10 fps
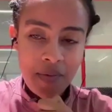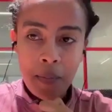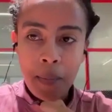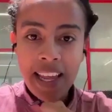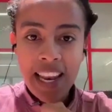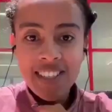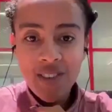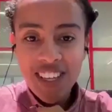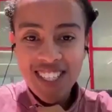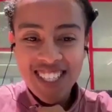My last
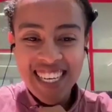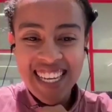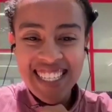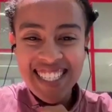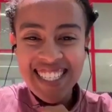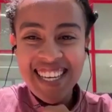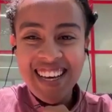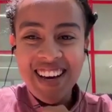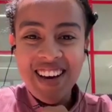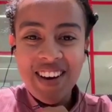question is,
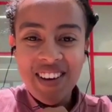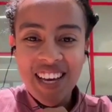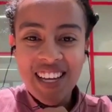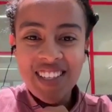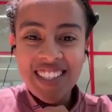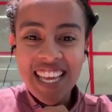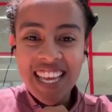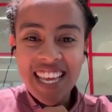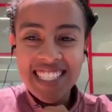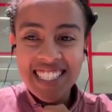can you tell
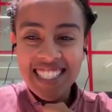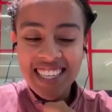us